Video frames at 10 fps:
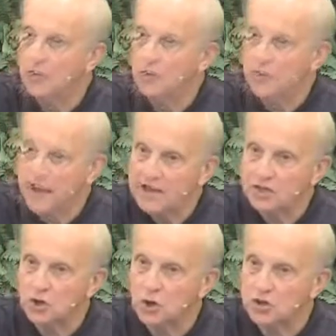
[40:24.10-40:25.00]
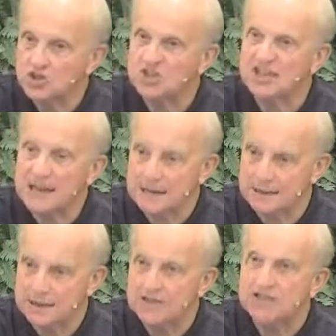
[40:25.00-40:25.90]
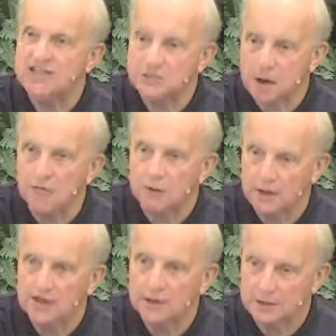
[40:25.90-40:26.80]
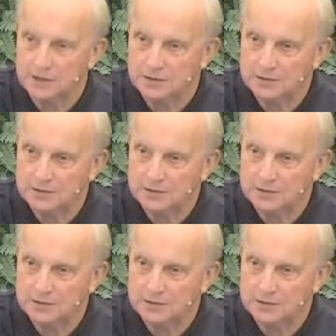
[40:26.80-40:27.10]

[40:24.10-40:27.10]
They saw state as a sovereign entity.